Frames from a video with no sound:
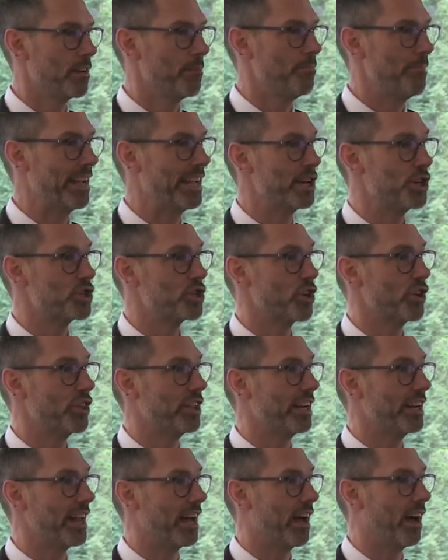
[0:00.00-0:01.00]
making sure
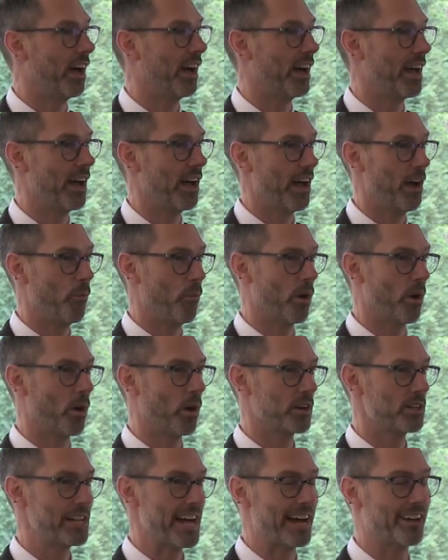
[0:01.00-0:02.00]
that uh,
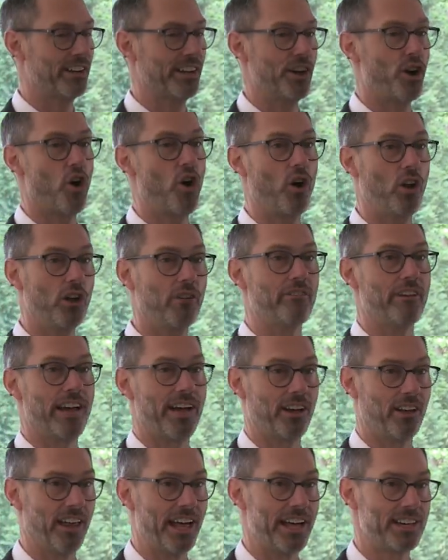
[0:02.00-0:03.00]
we're tackling all of
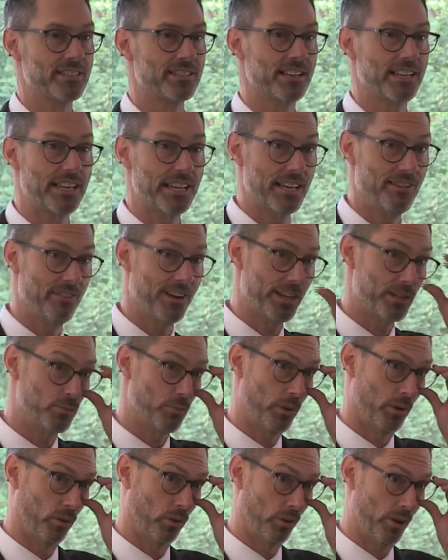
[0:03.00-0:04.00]
ALS, even as
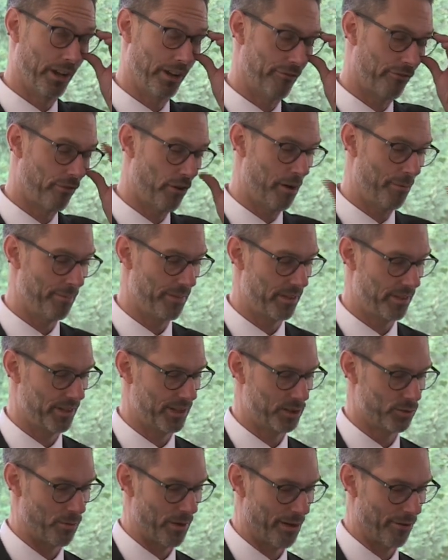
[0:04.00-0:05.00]
we're learning from
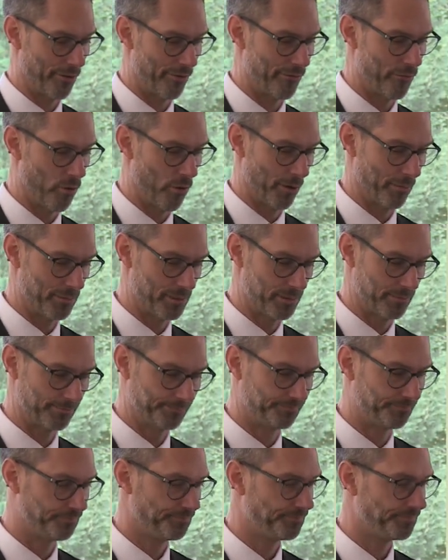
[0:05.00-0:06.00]
these rare forms.
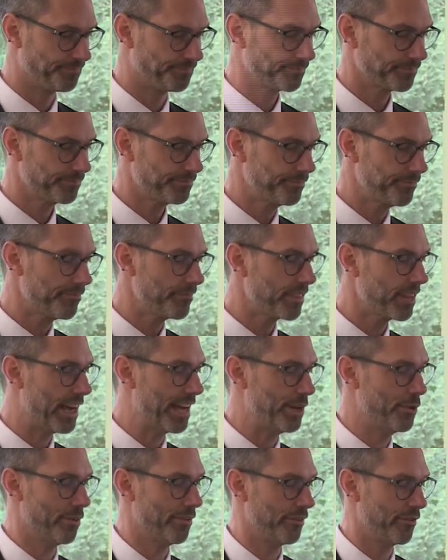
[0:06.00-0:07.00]

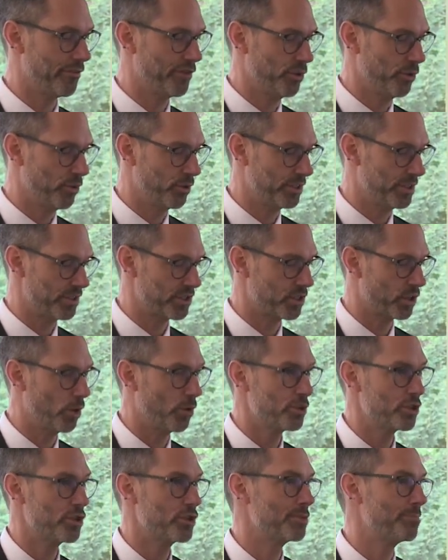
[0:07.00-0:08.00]
I do a few
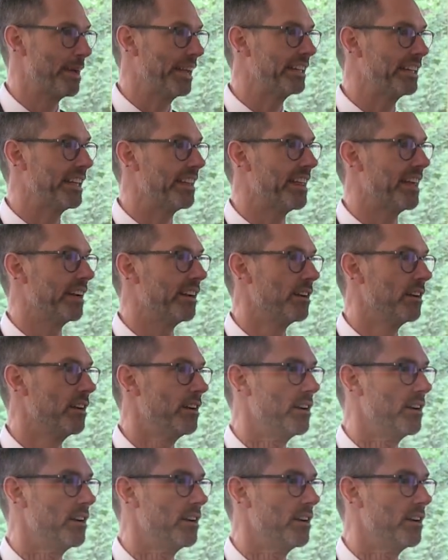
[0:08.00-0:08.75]
disclosures, mainly that